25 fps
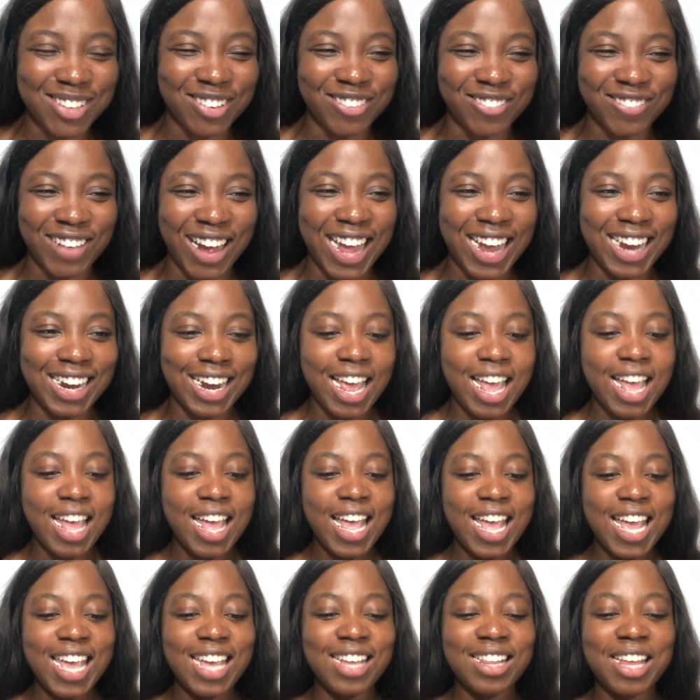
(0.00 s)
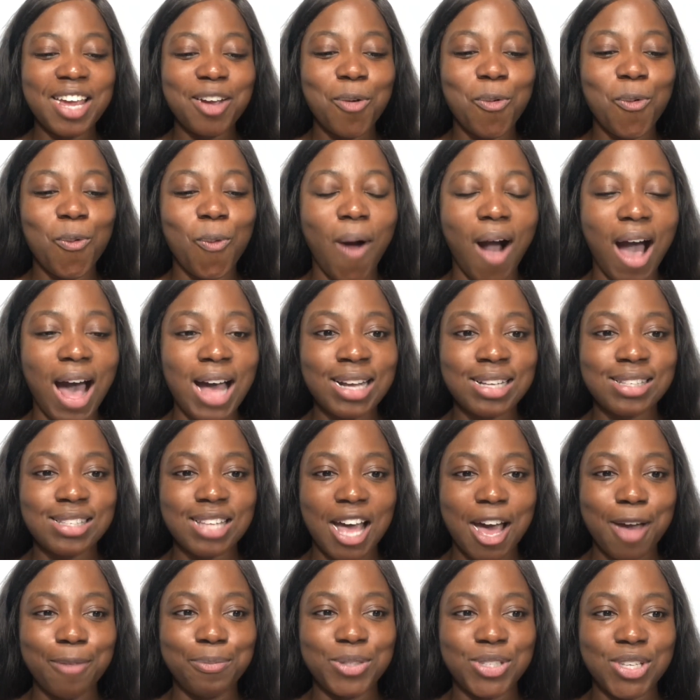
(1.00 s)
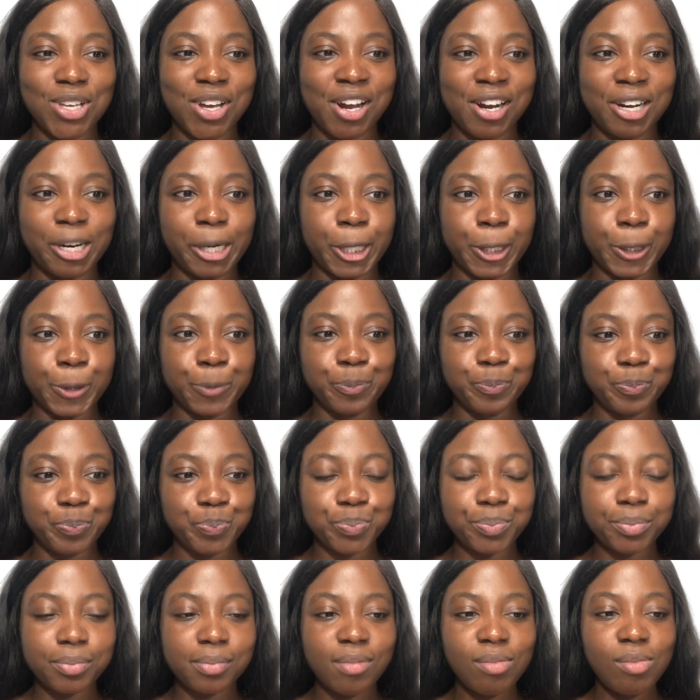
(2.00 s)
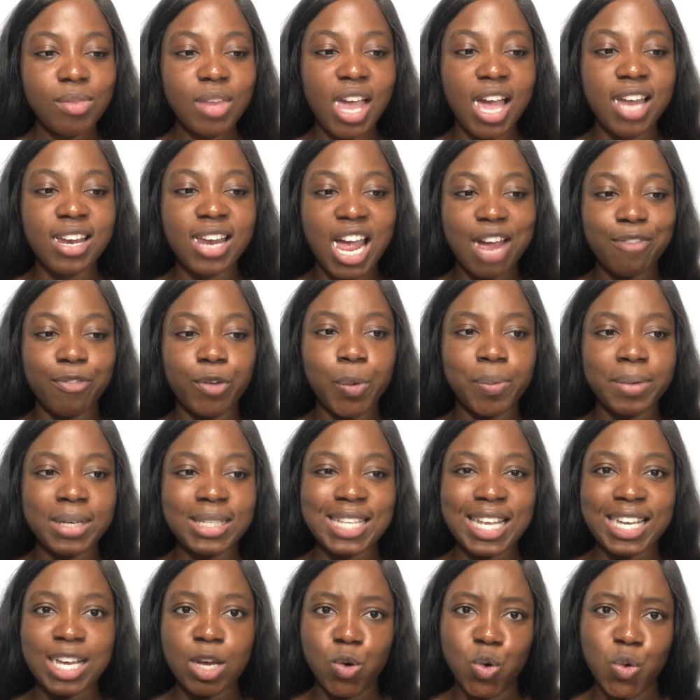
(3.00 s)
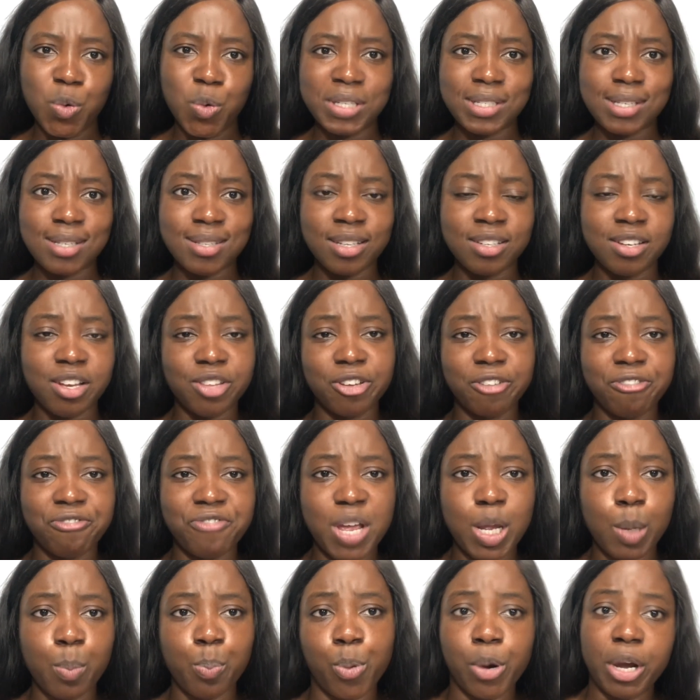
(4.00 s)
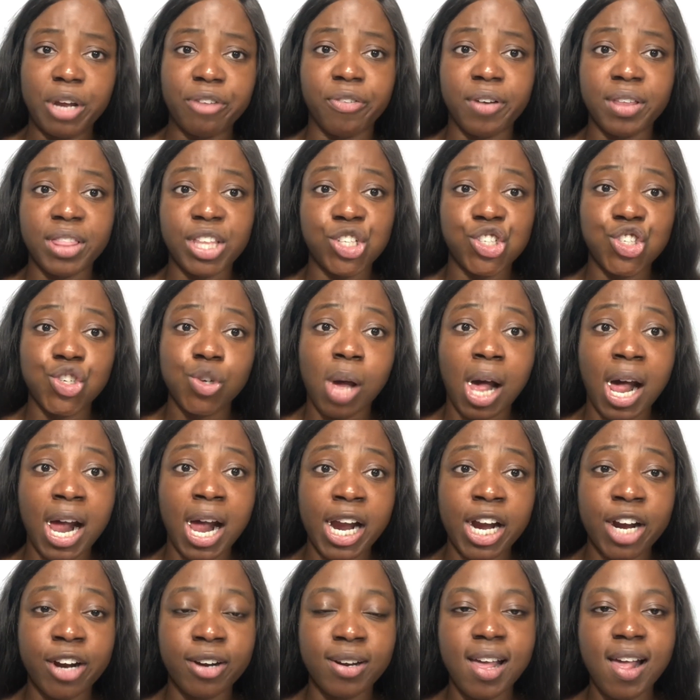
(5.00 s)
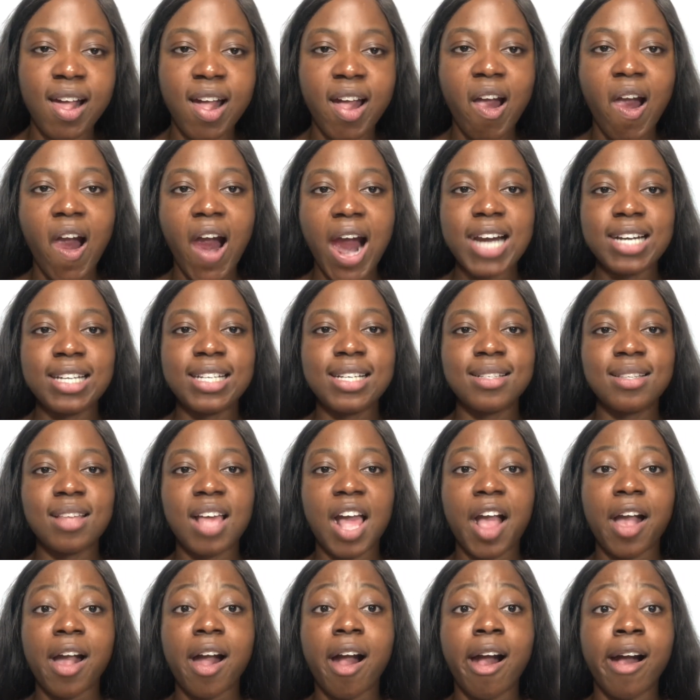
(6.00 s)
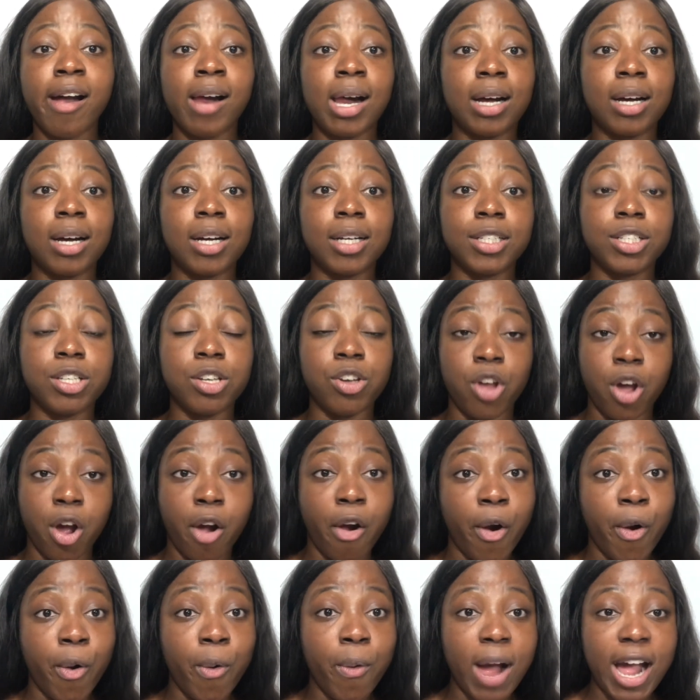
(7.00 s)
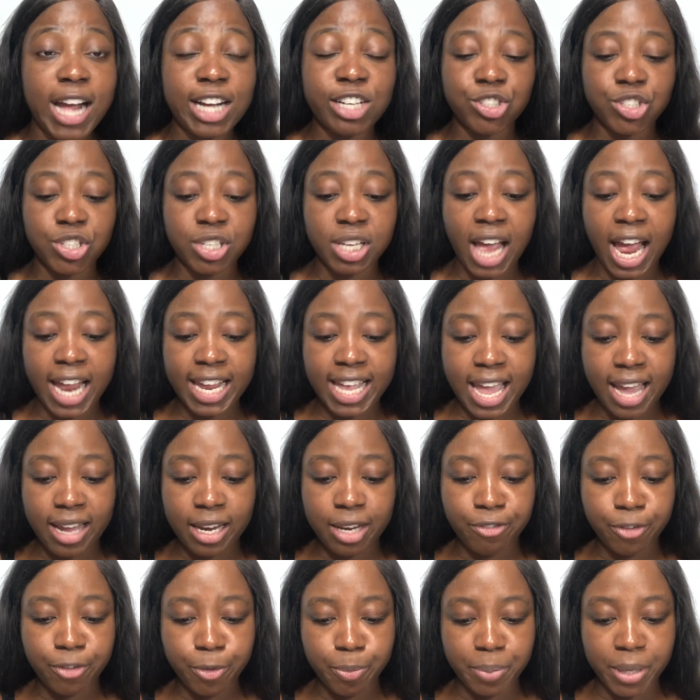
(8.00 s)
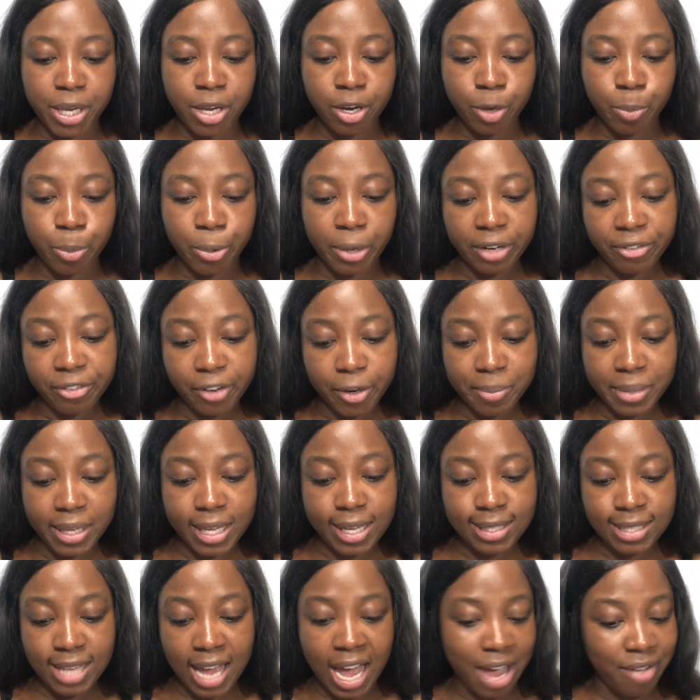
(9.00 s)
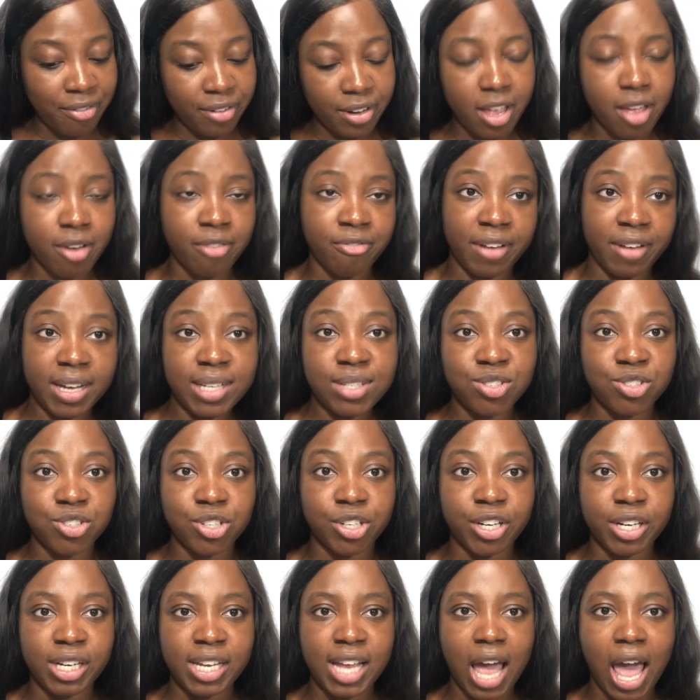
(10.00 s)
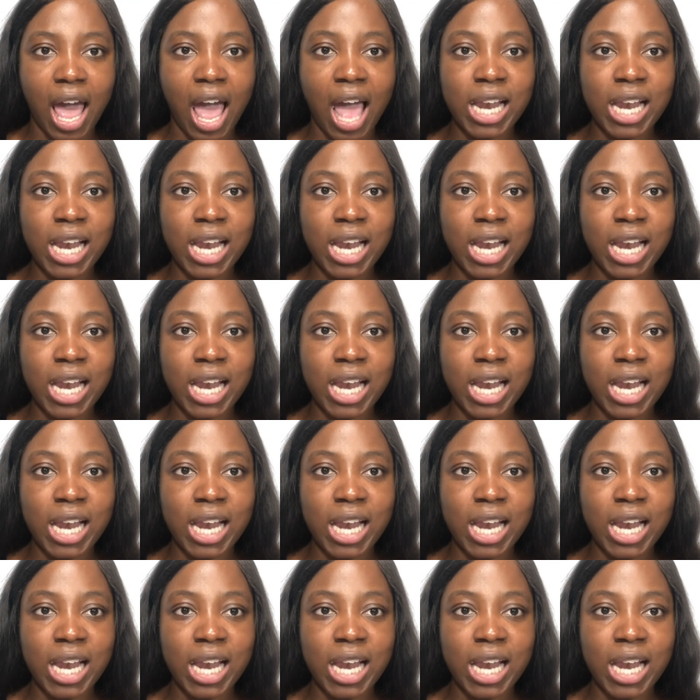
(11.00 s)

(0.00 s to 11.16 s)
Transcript: Right? He like walks up to her and everyone is like, oh, is this another fake boyfriend that you hired? And he's like, uh no, actually I can't even be her boyfriend because I haven't confessed to her yet.